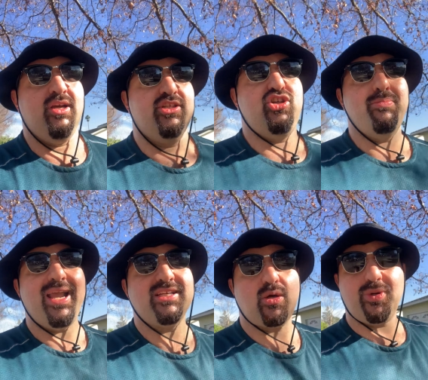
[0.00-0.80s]
to
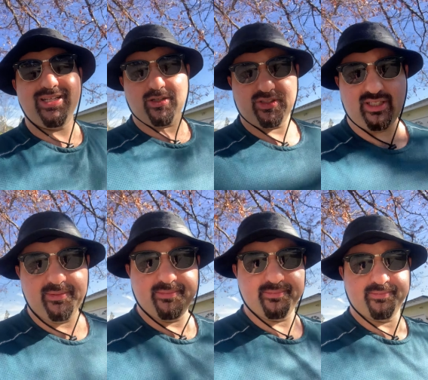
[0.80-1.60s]
make someone guilty
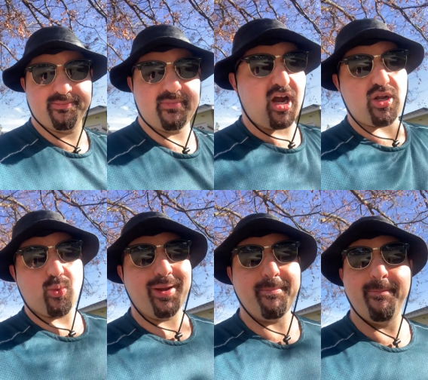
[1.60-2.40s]
on a
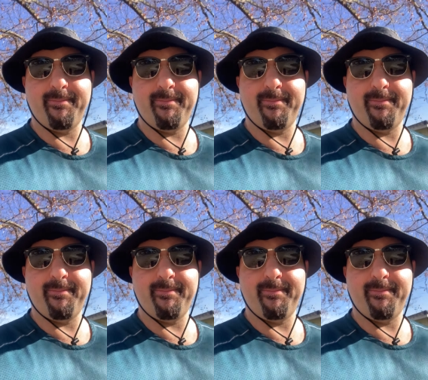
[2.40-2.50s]
whim